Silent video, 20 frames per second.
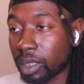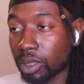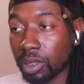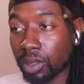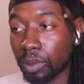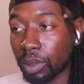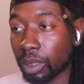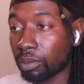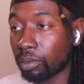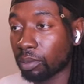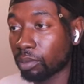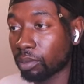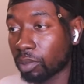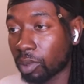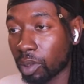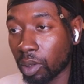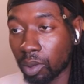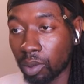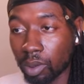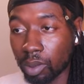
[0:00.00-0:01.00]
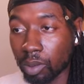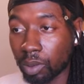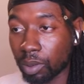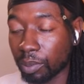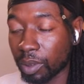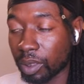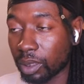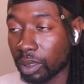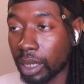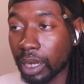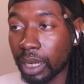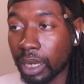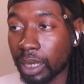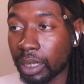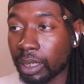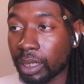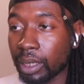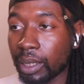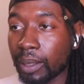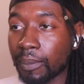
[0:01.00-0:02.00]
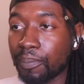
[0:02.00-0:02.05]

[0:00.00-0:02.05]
So when, you know, Kuruma died,